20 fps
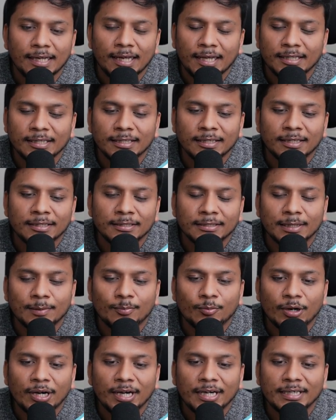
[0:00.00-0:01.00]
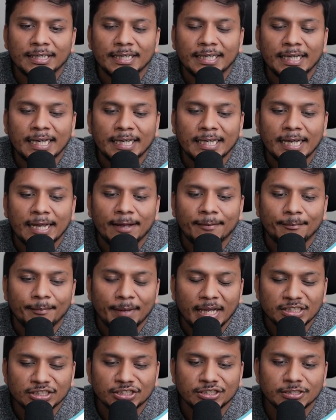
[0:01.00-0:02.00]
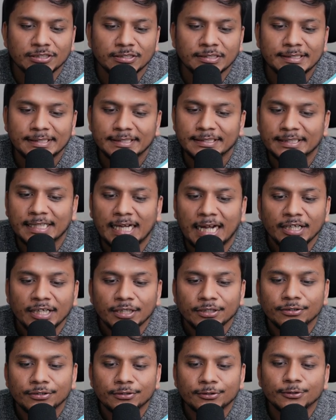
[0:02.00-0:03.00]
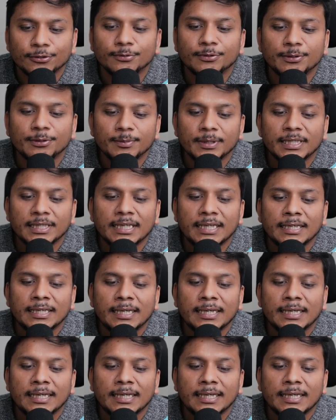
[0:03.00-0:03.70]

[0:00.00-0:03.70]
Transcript: And then another point I have mentioned is that YouTube remain an